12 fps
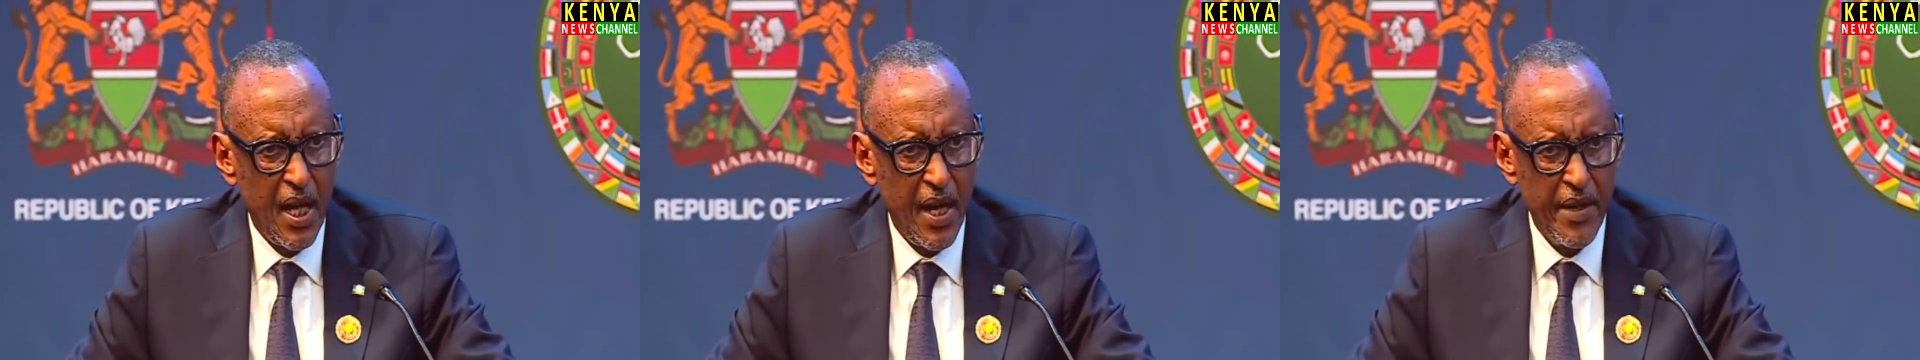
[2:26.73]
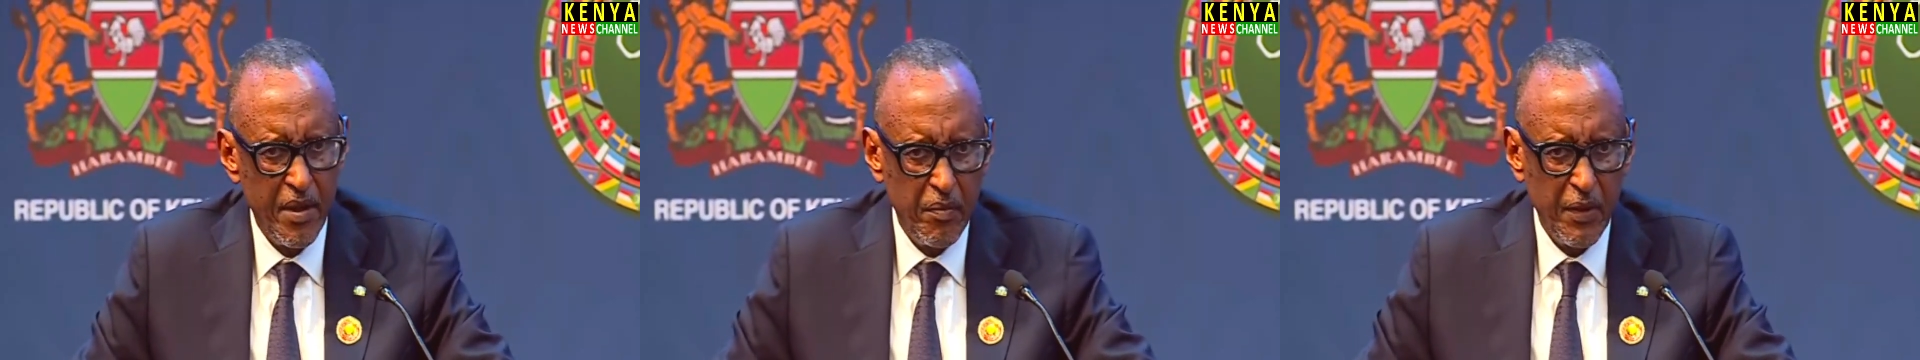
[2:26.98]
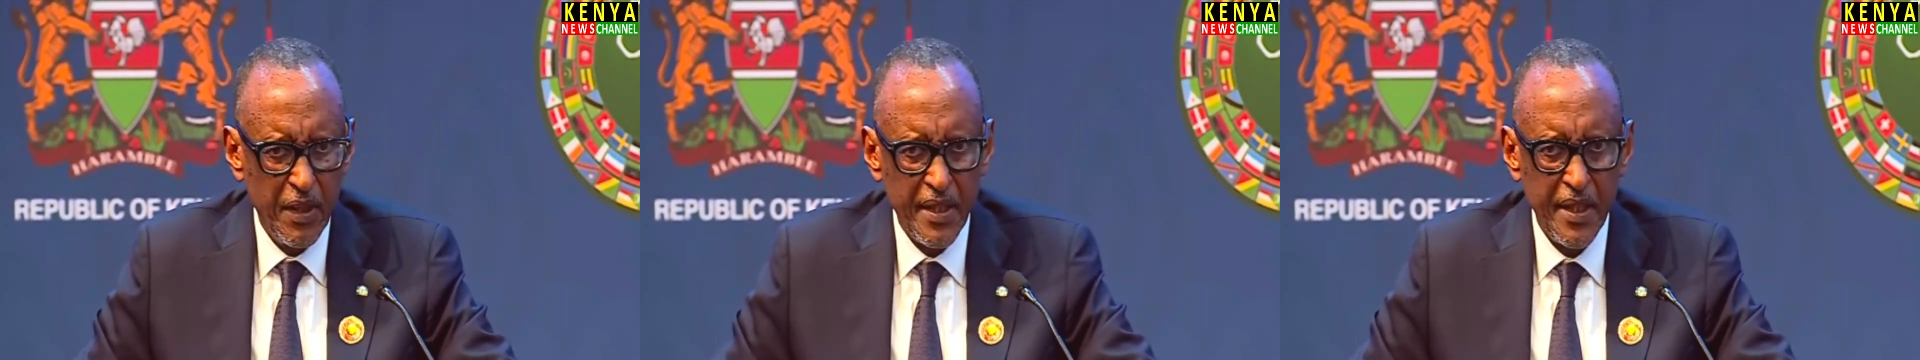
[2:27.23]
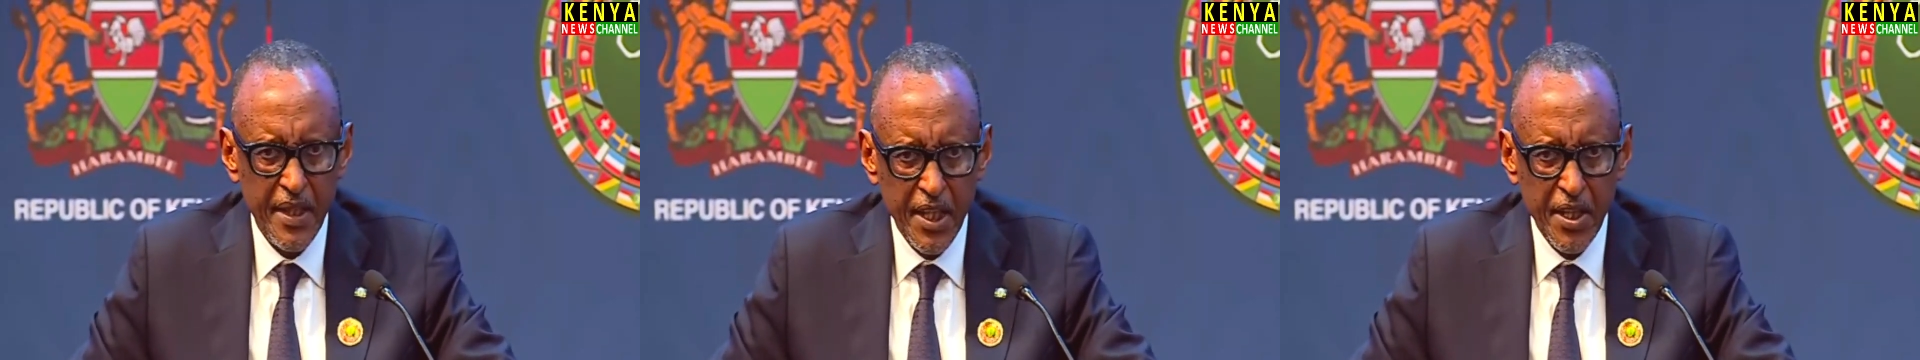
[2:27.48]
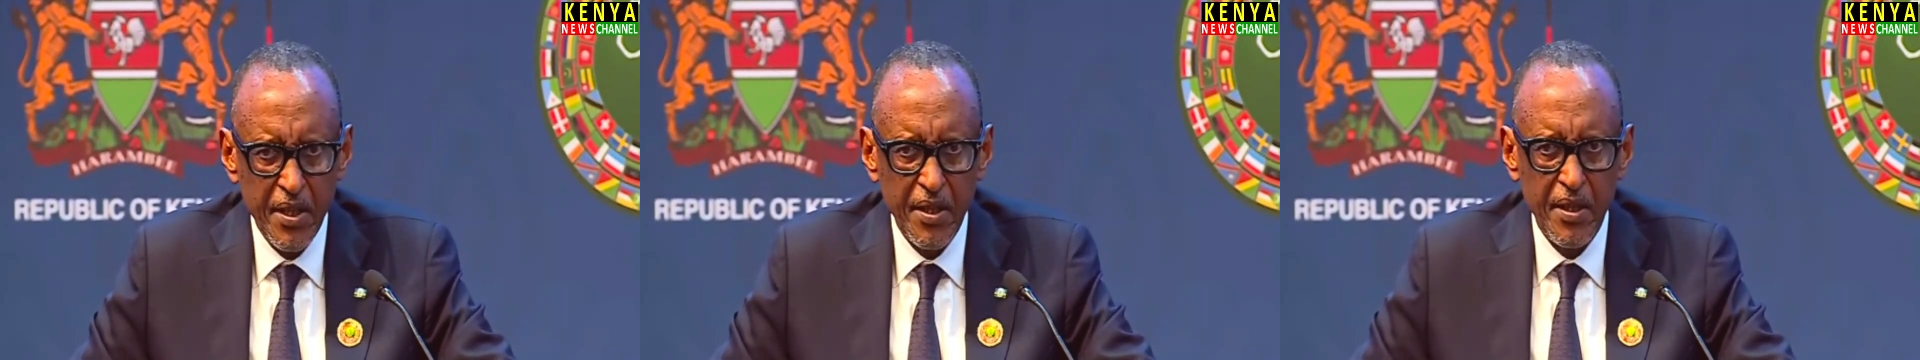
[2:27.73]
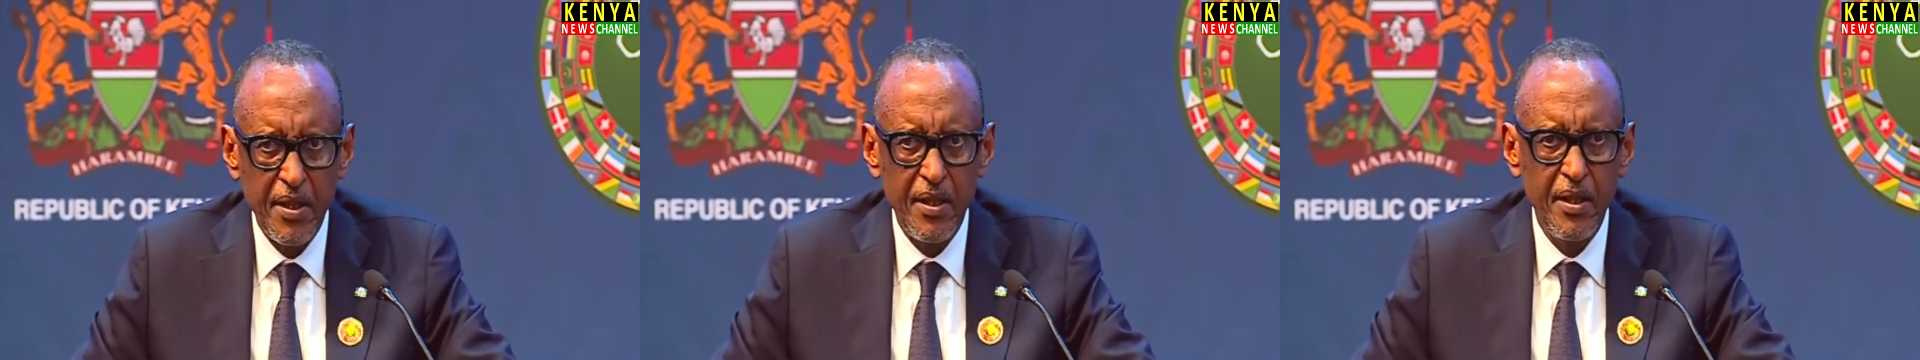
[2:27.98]
And
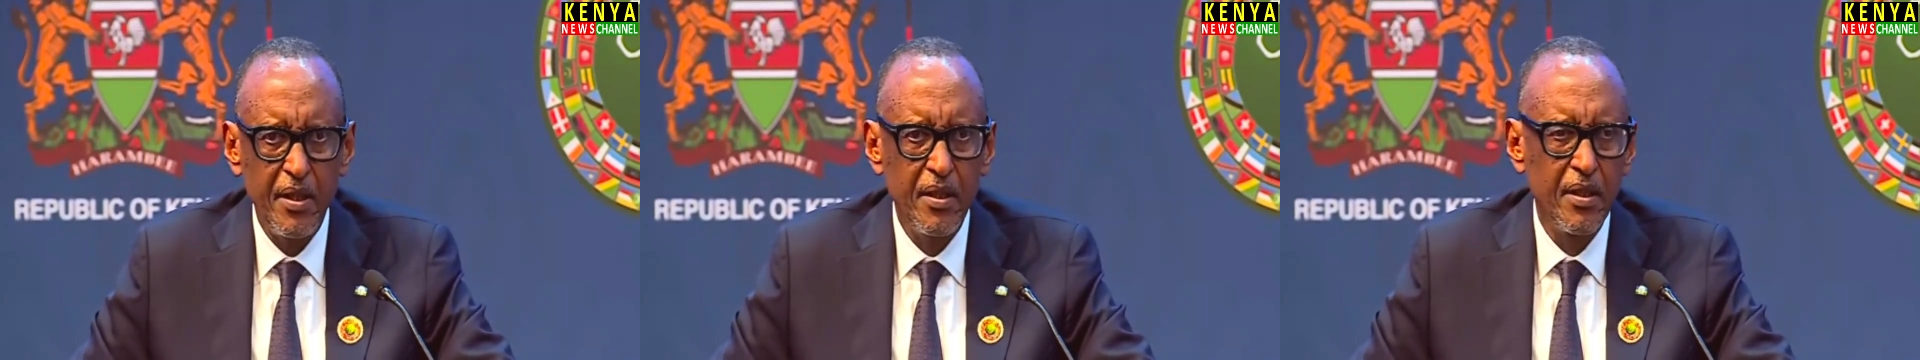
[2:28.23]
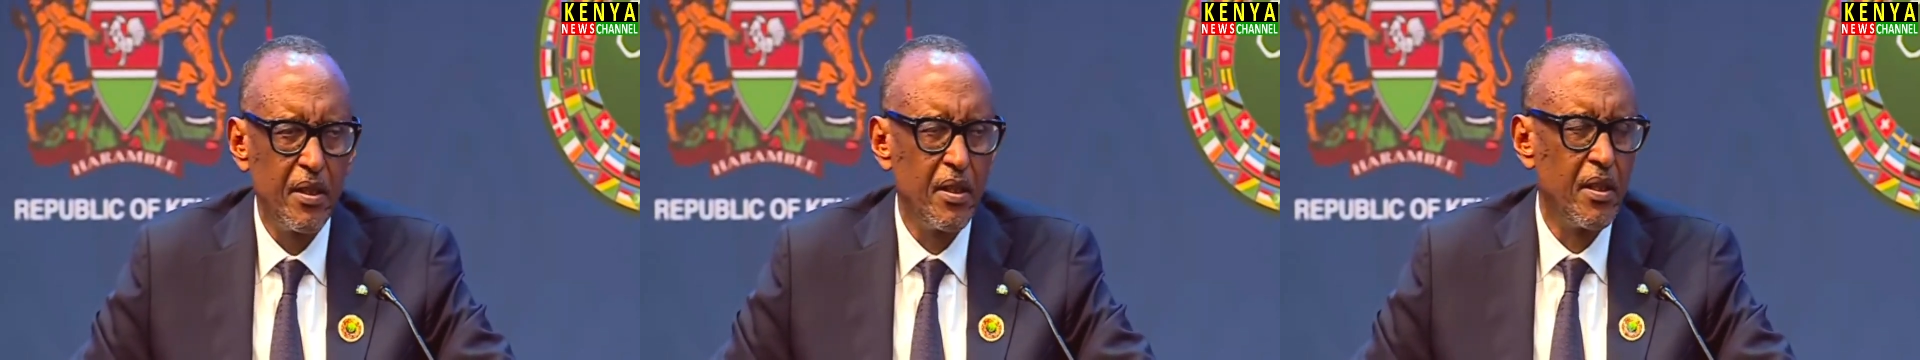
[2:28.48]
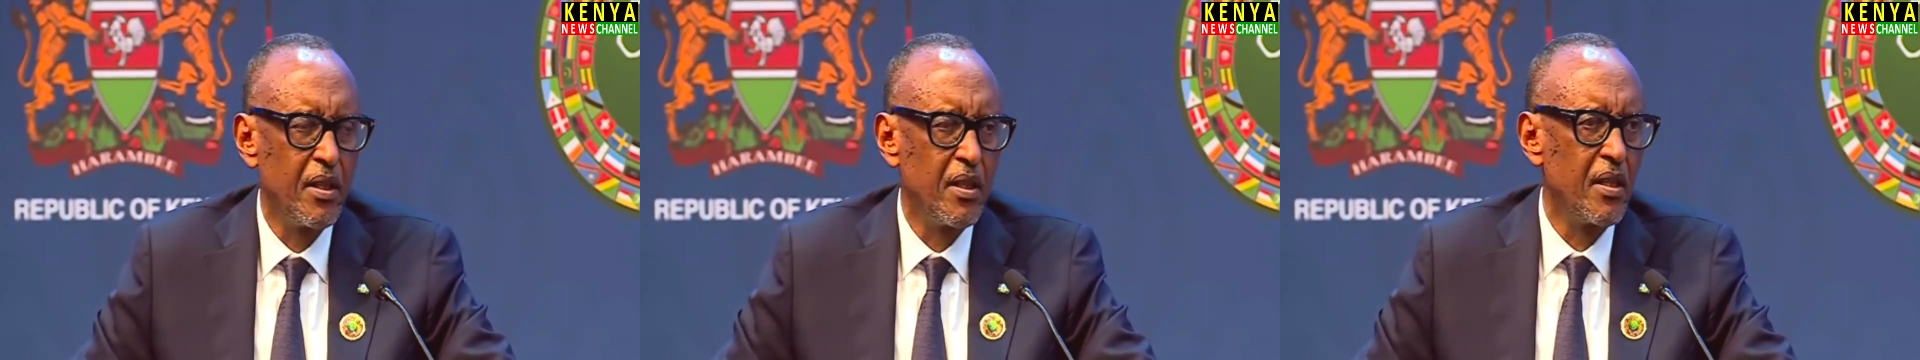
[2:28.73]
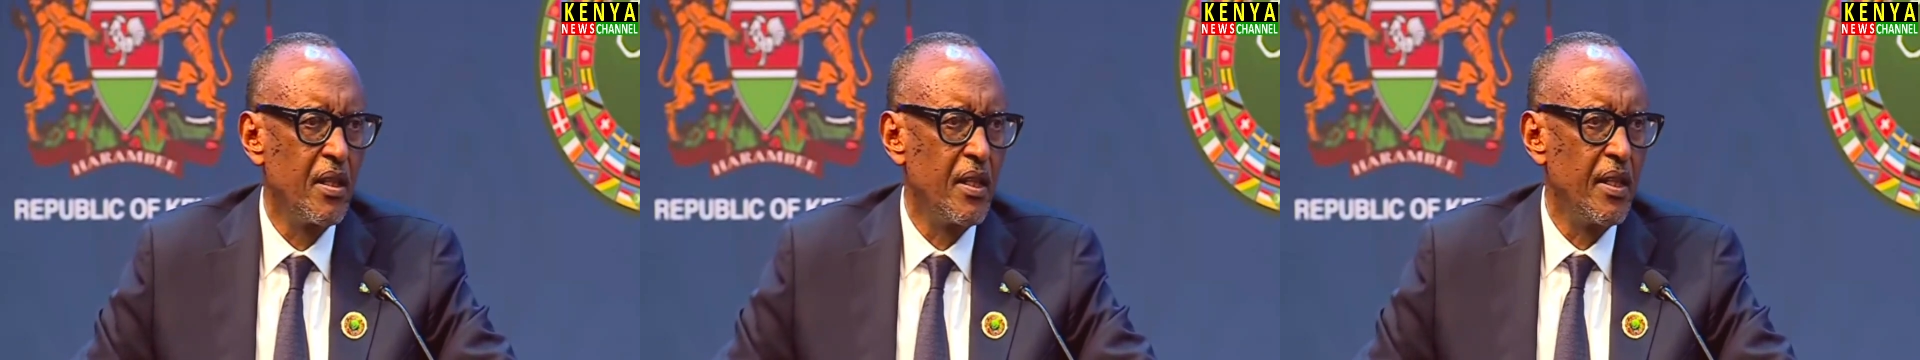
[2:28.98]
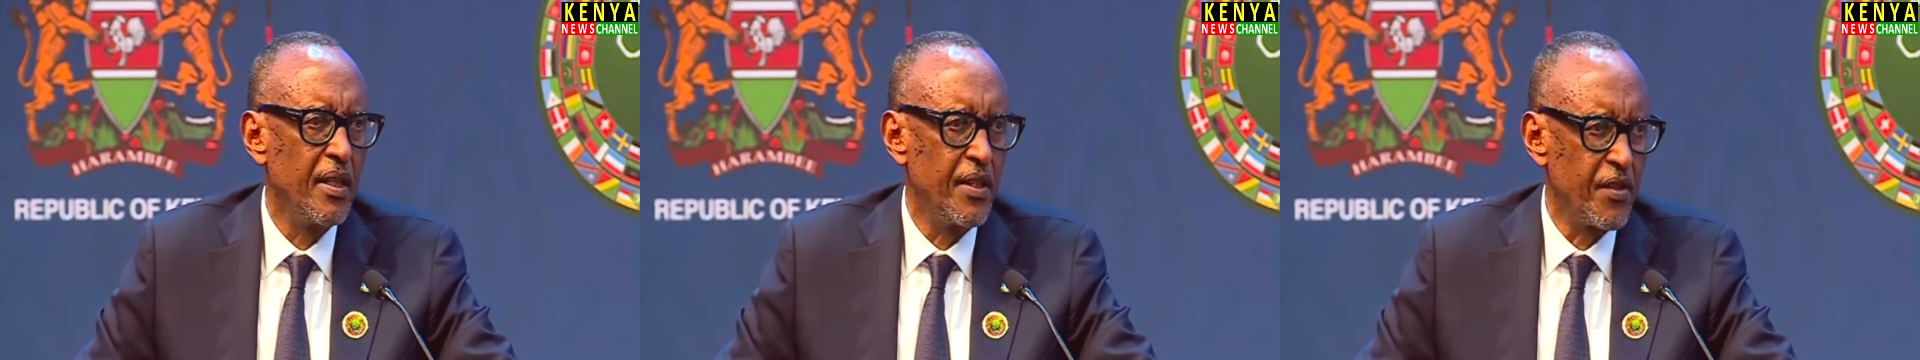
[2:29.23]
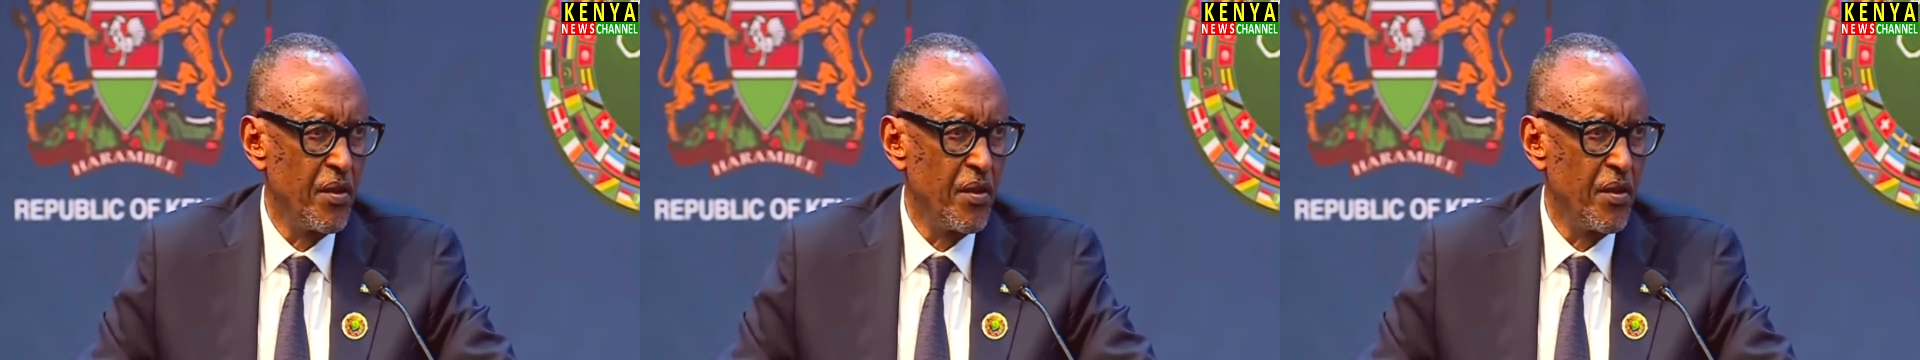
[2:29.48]
representation is